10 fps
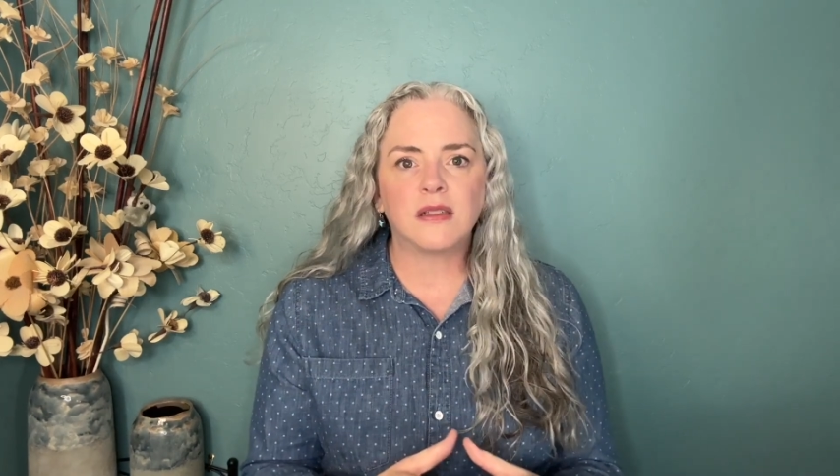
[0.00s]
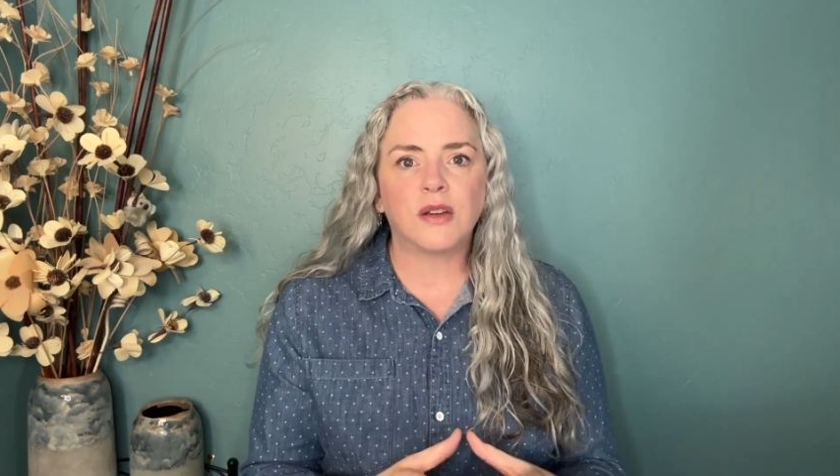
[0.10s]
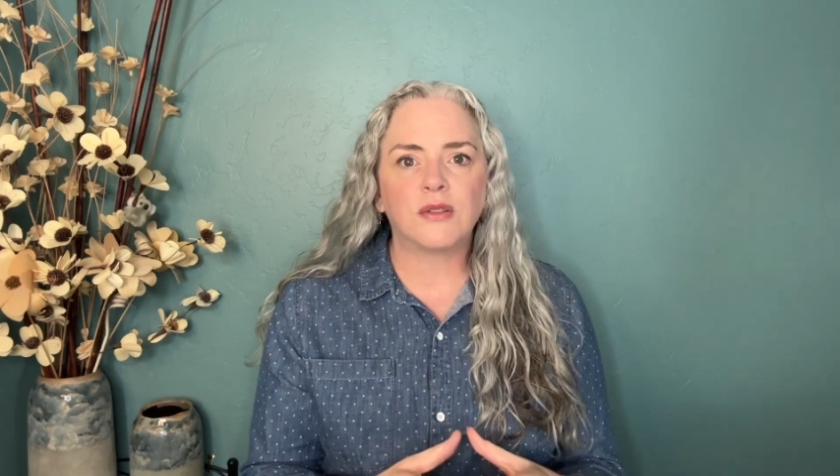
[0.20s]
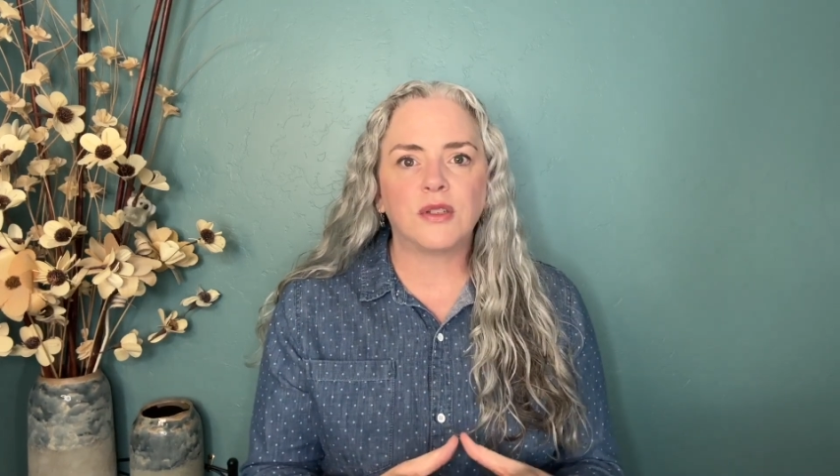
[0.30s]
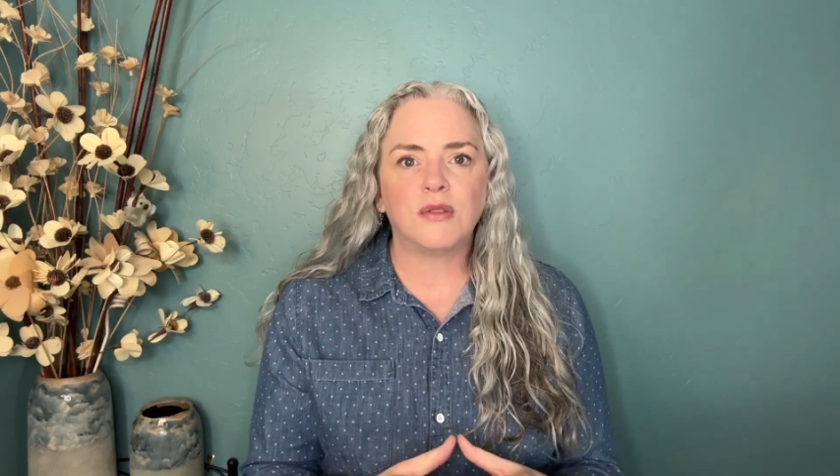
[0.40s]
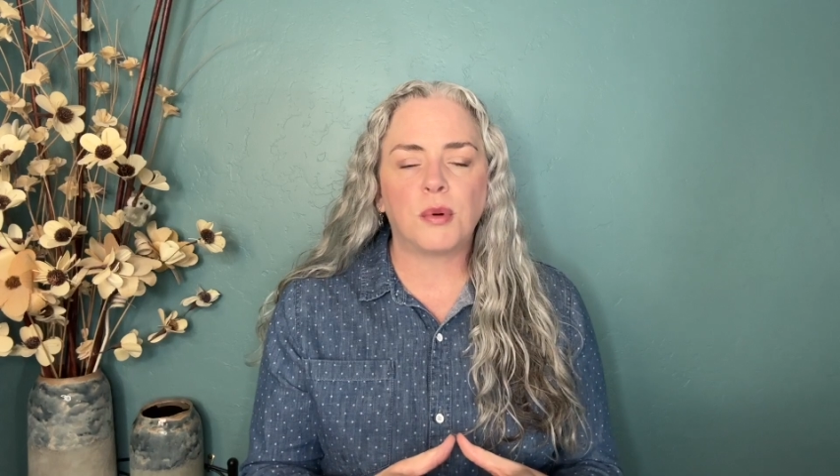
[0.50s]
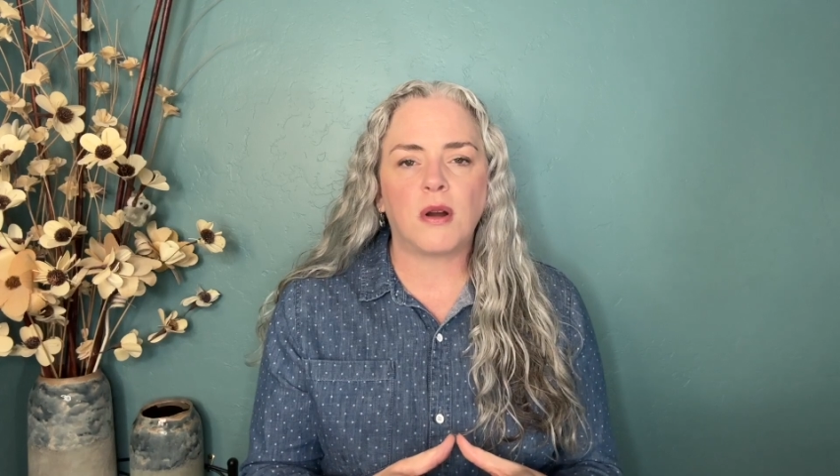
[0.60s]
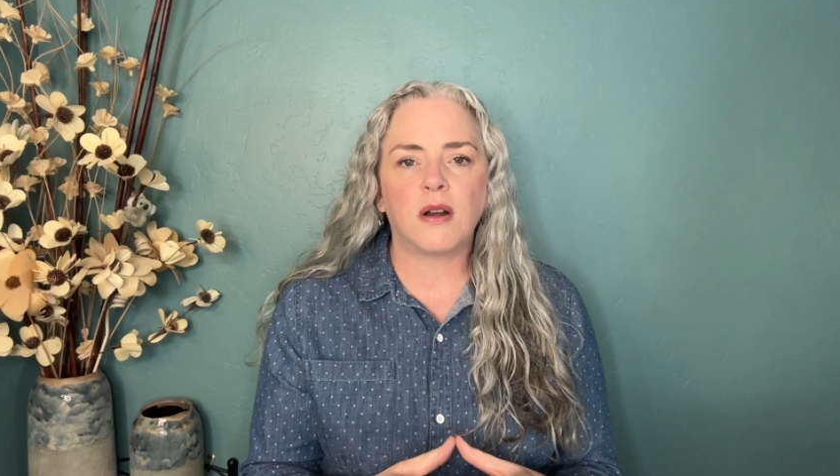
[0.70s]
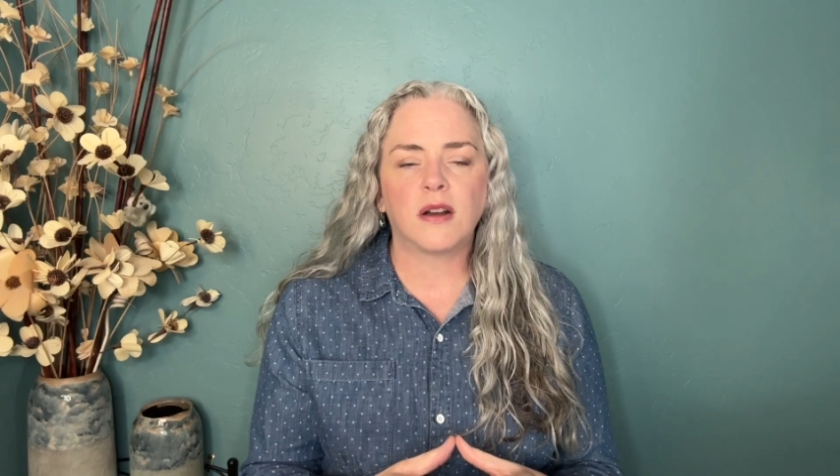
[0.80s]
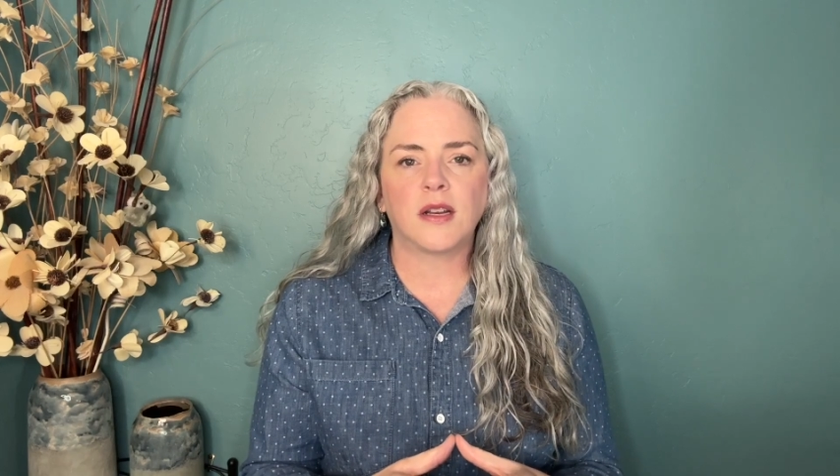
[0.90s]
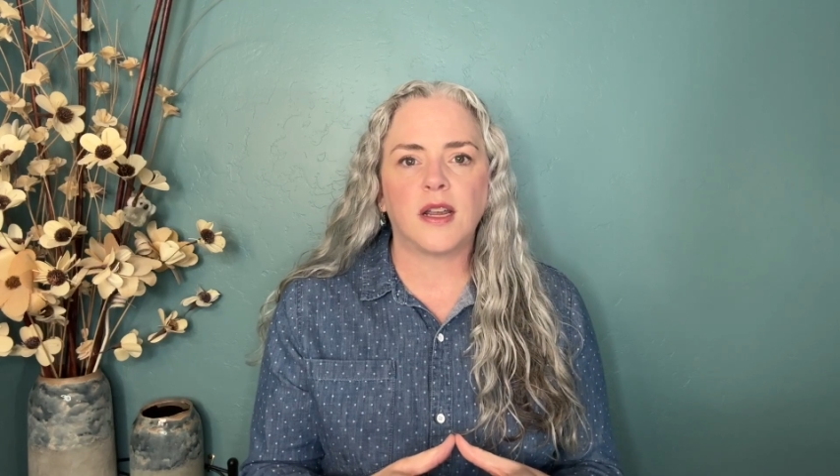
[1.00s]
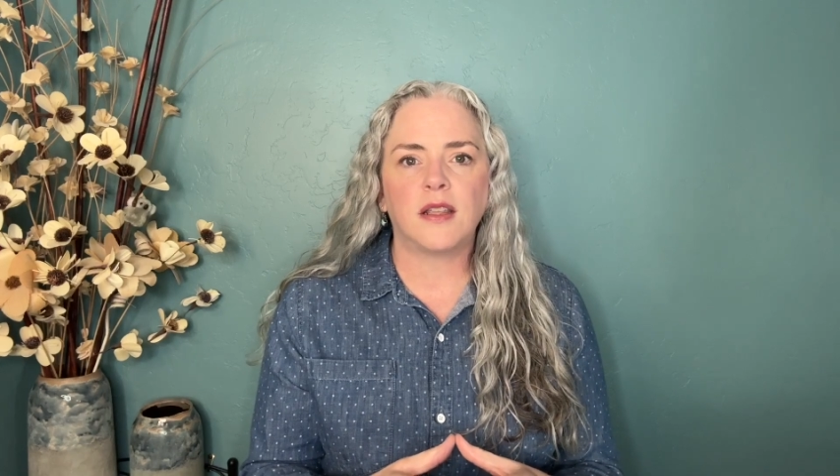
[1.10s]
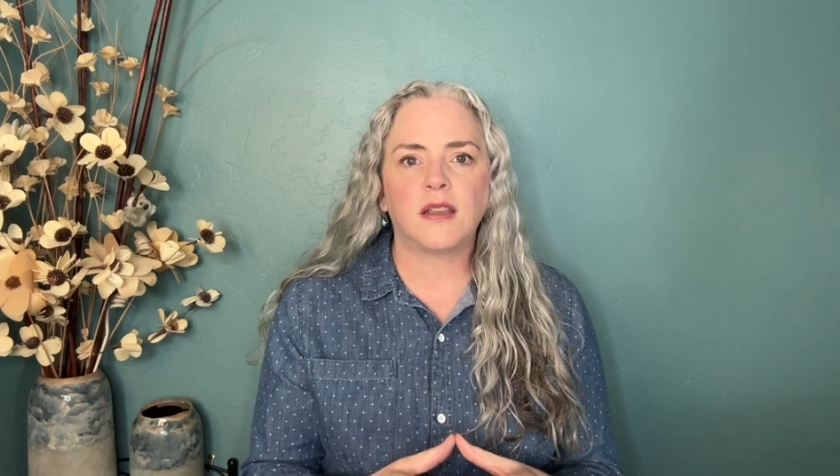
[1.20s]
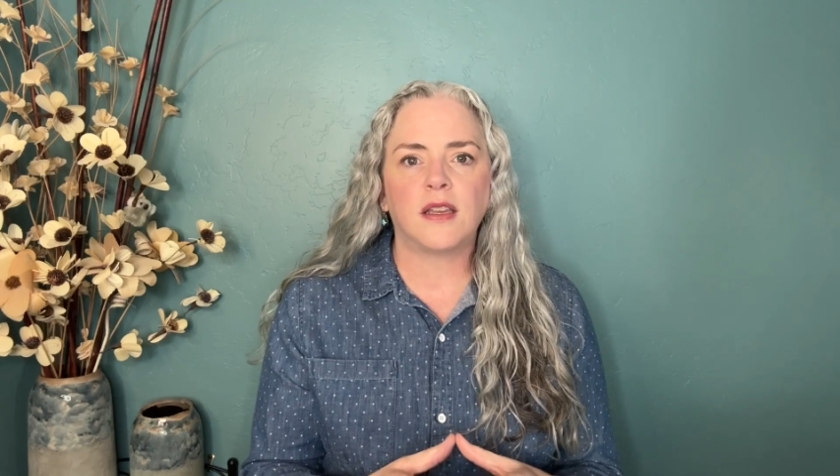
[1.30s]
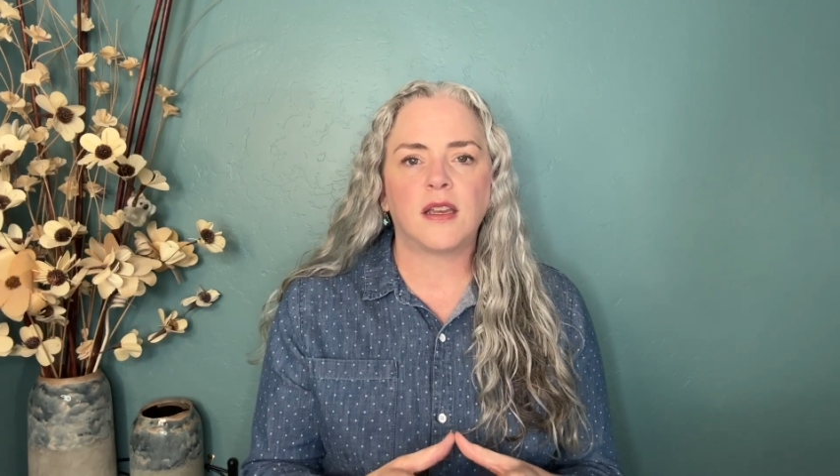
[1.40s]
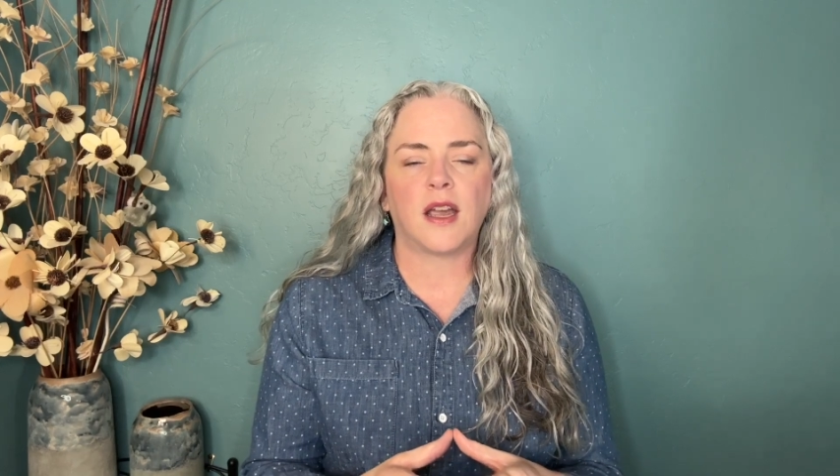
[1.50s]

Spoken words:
go-to product, I think.